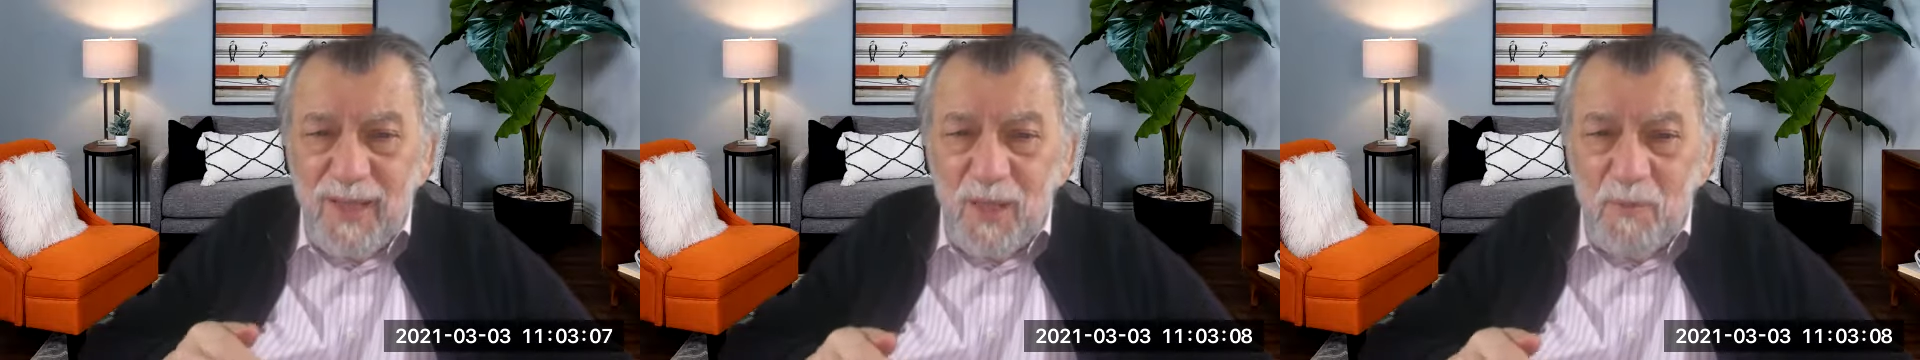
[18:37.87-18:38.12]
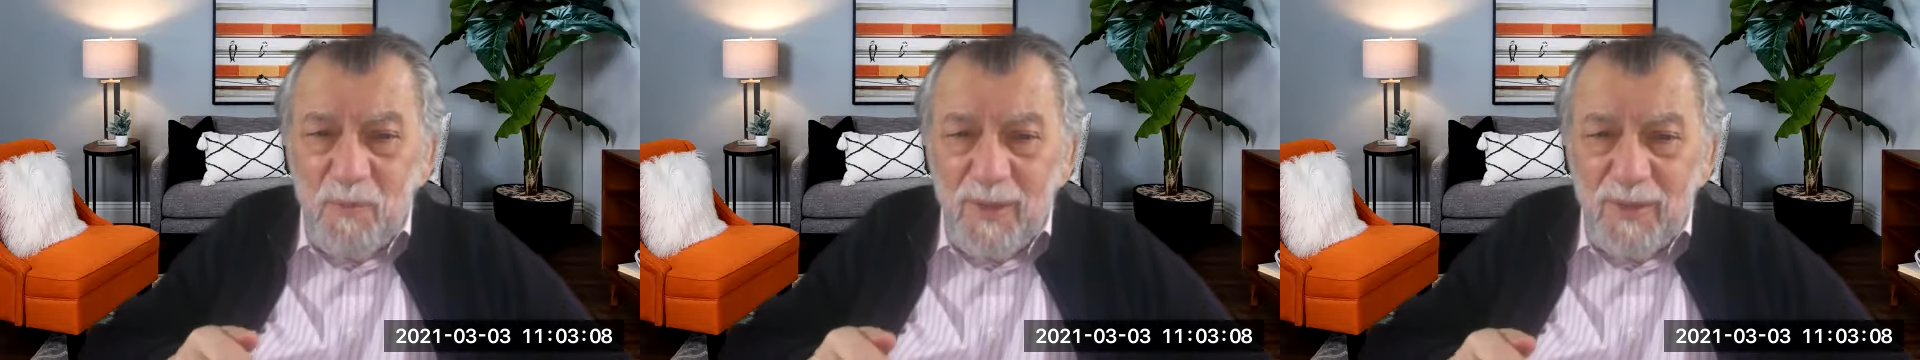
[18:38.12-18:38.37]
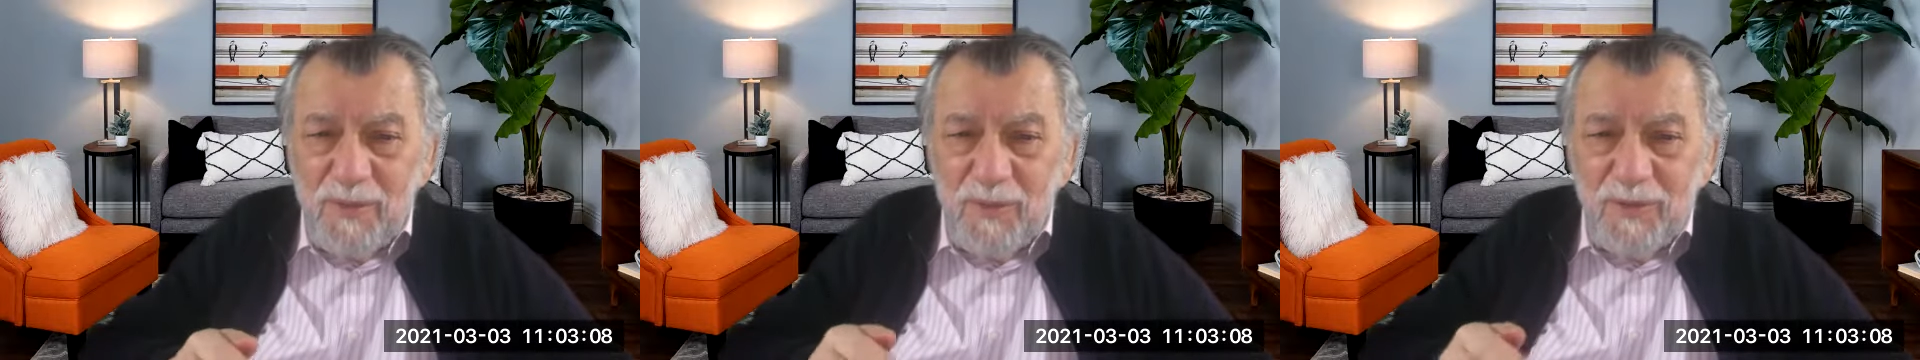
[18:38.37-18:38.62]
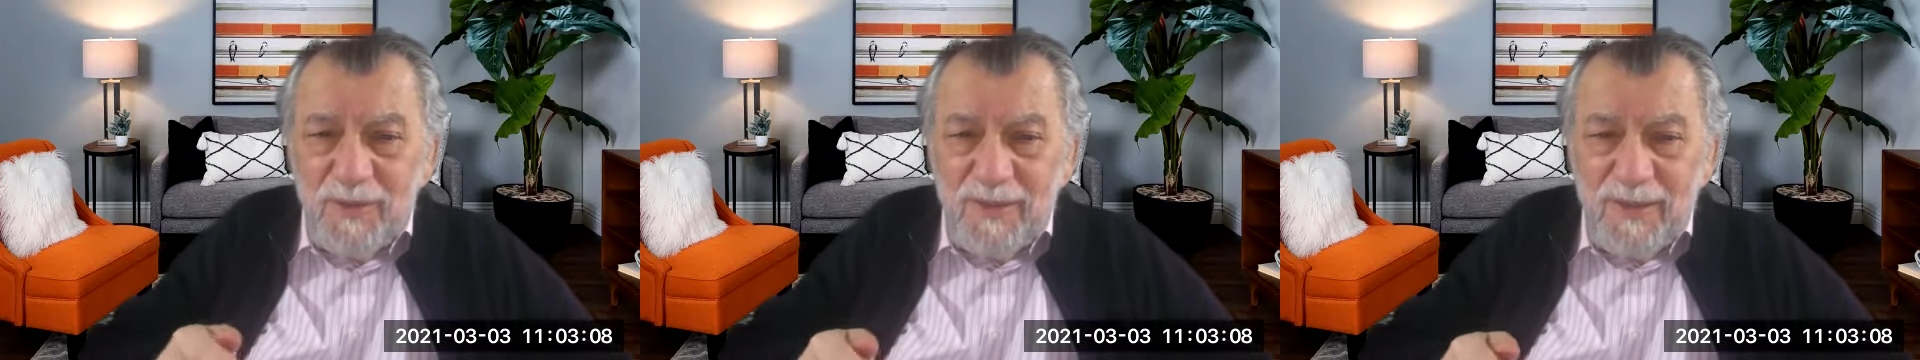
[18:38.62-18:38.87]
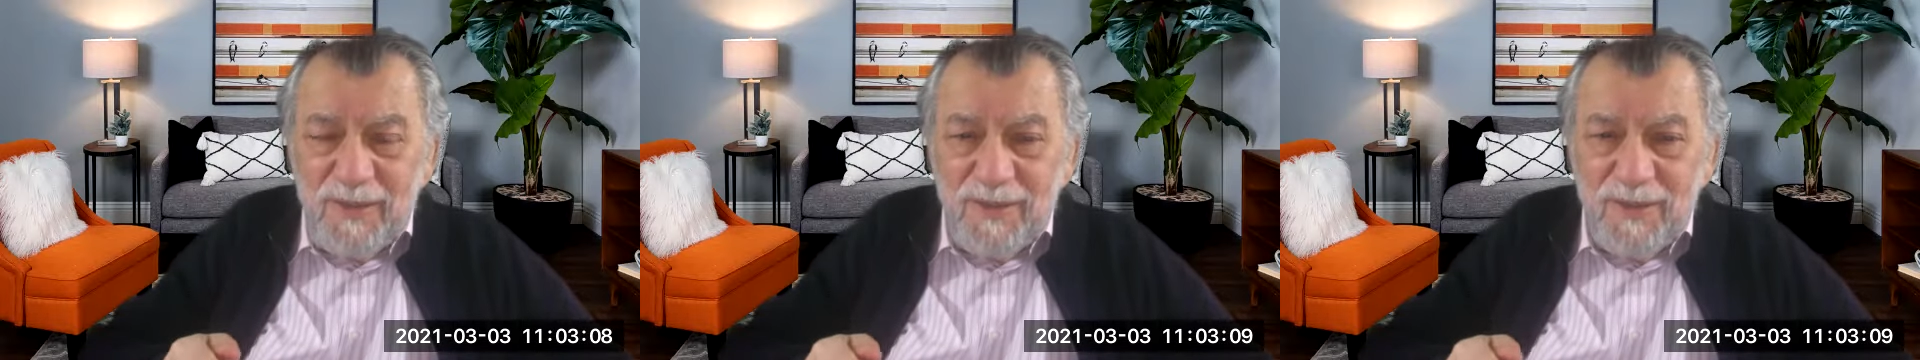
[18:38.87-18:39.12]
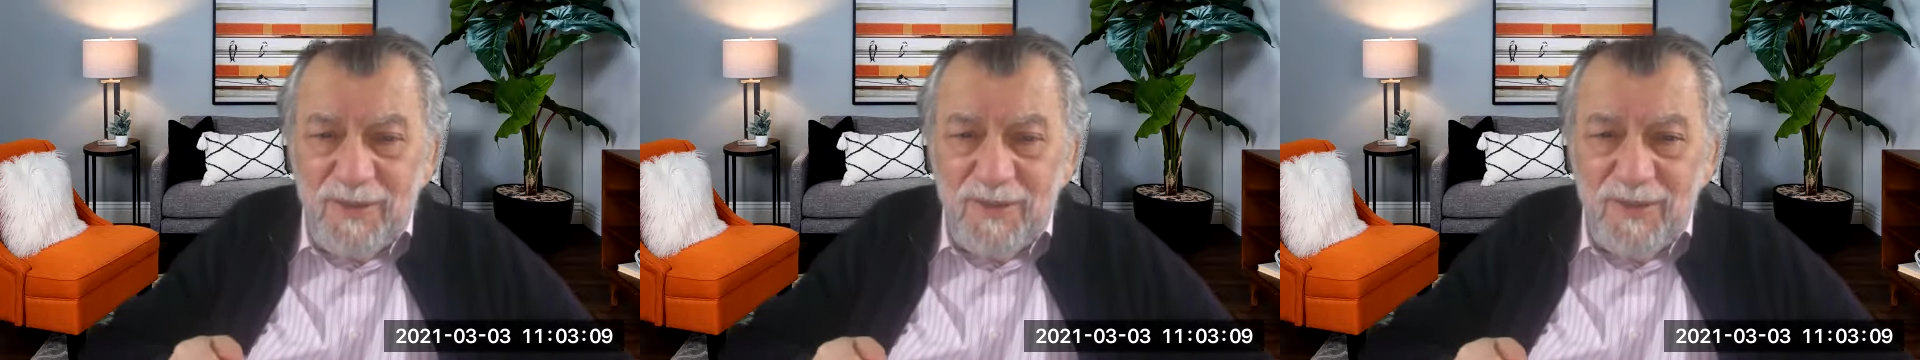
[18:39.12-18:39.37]
elemental
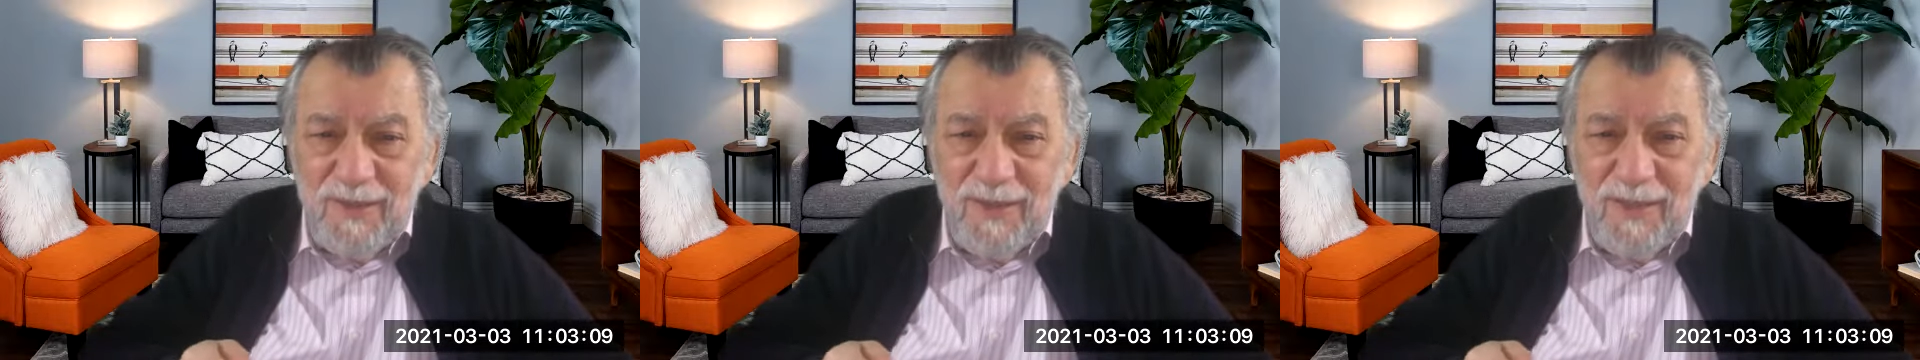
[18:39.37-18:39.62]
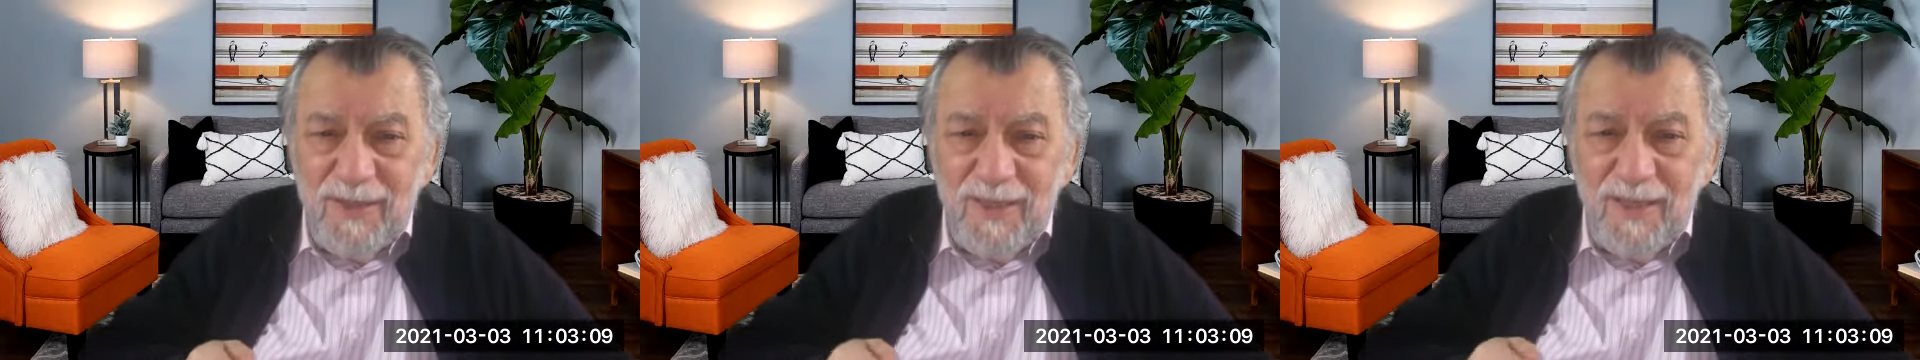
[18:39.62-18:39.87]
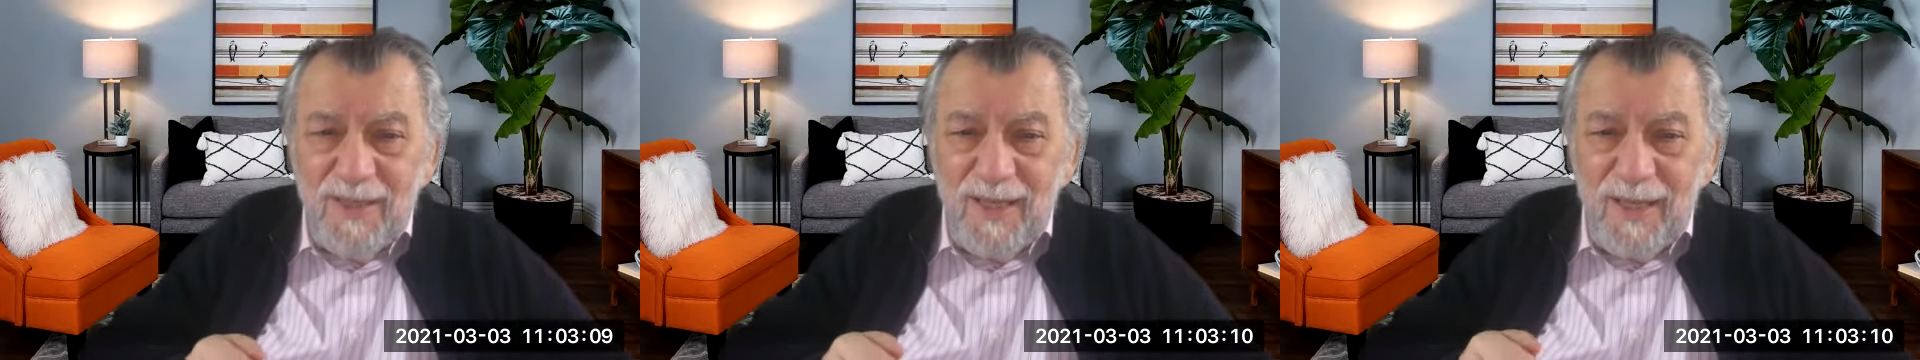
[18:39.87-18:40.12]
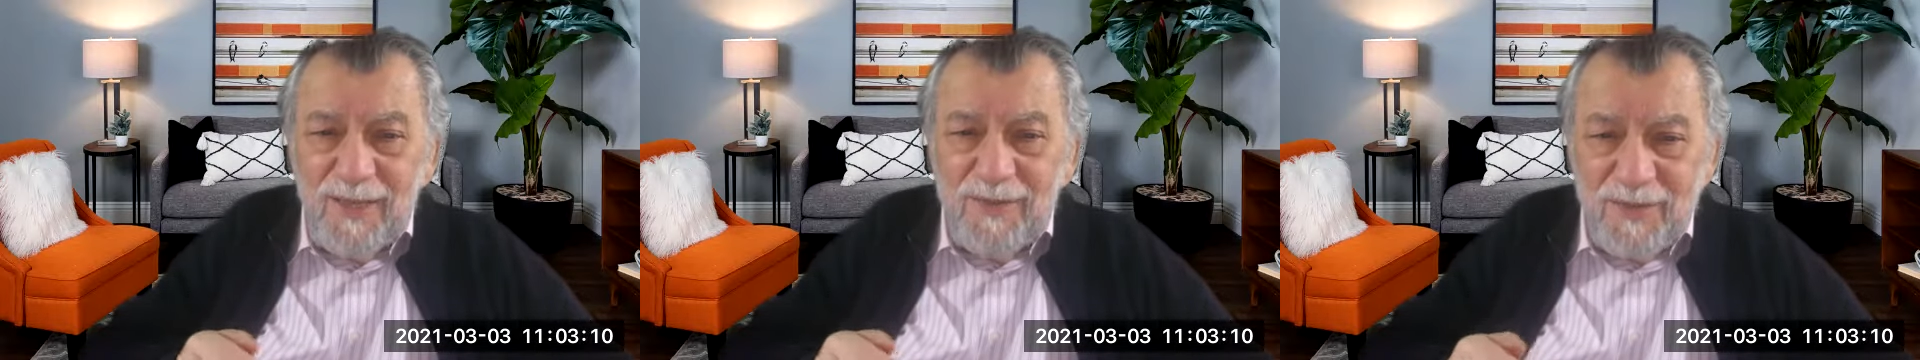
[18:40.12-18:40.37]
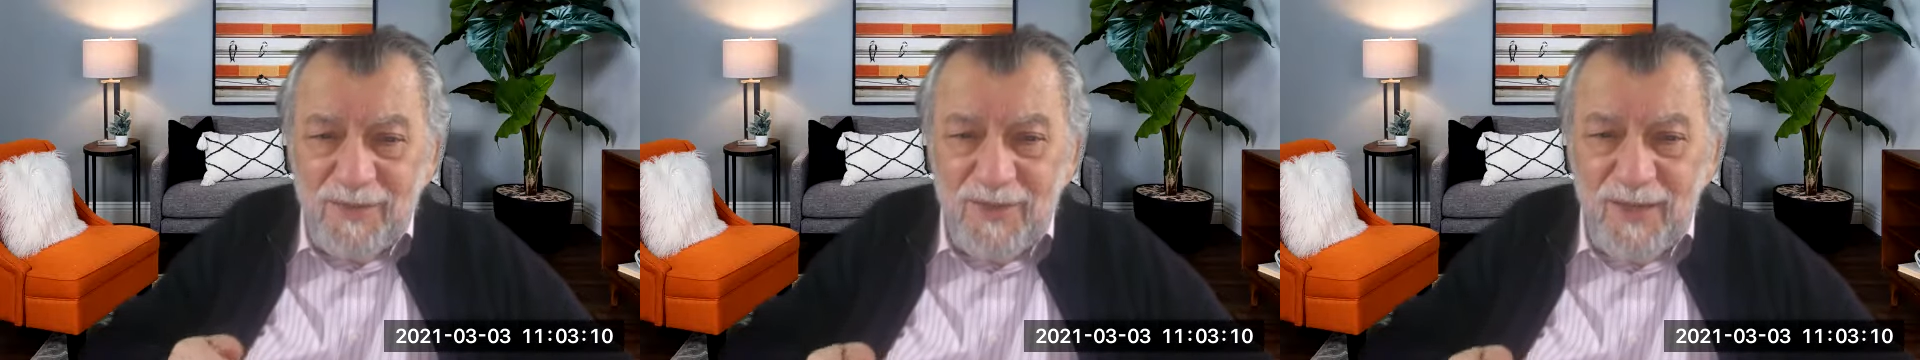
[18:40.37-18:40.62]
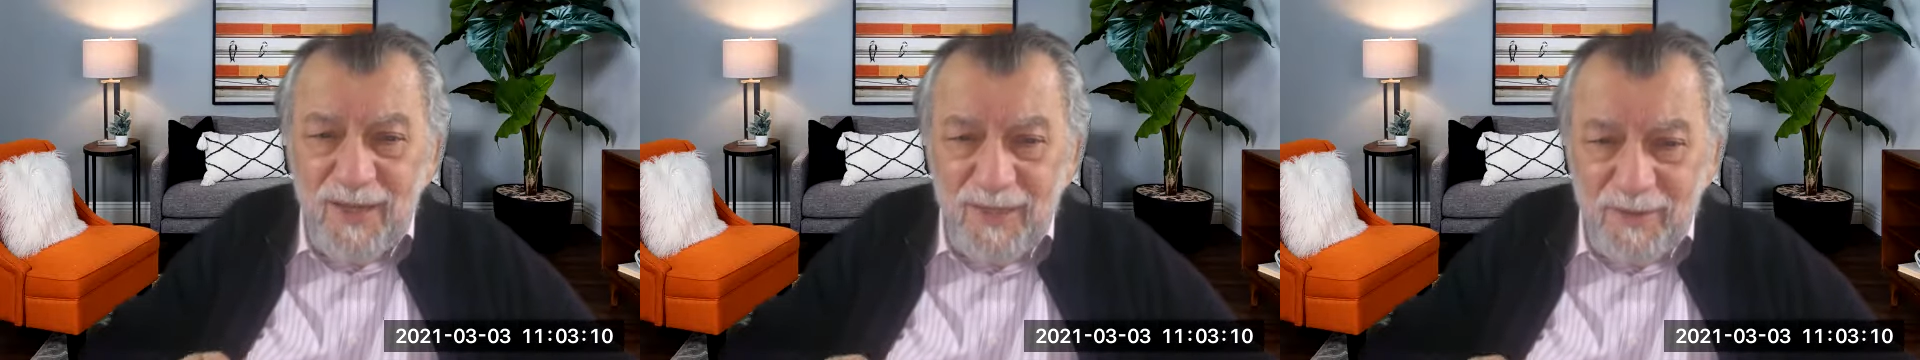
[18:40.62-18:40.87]
needs and
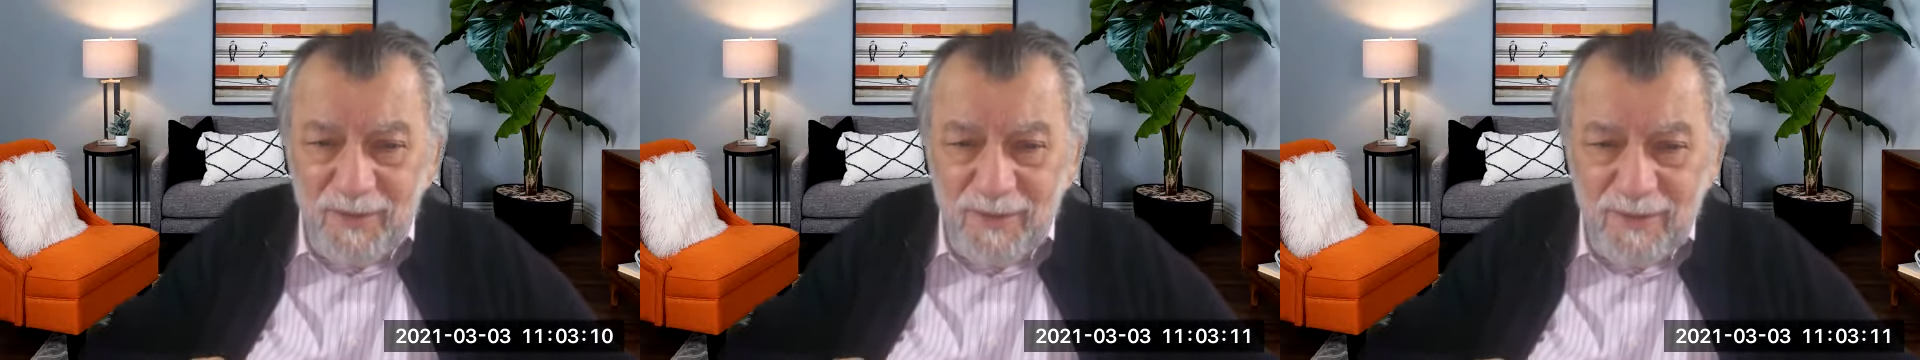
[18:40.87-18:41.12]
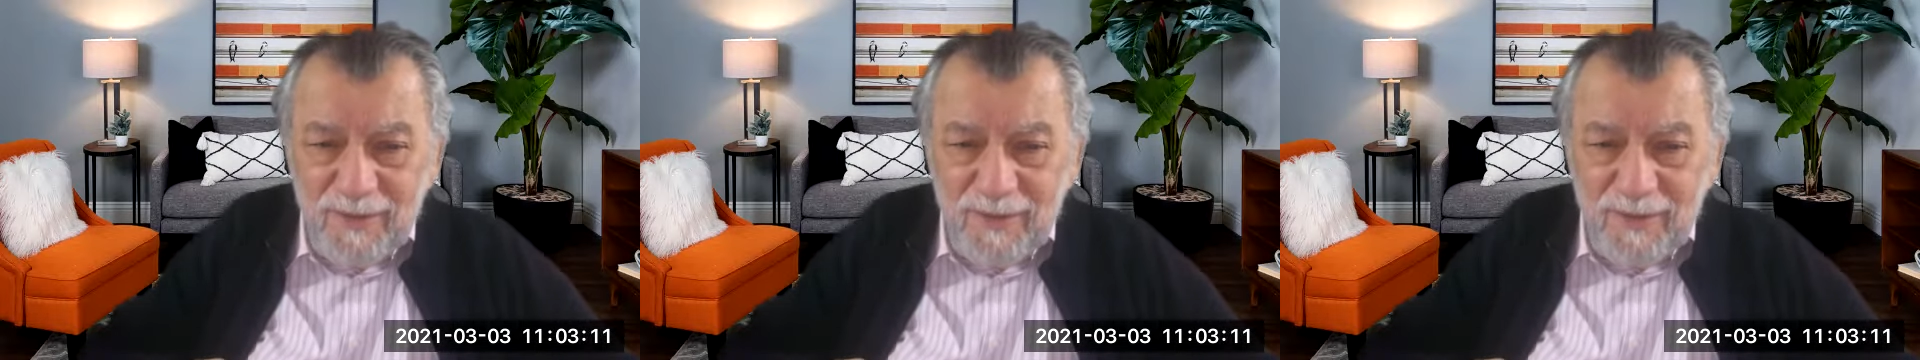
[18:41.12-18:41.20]
desire.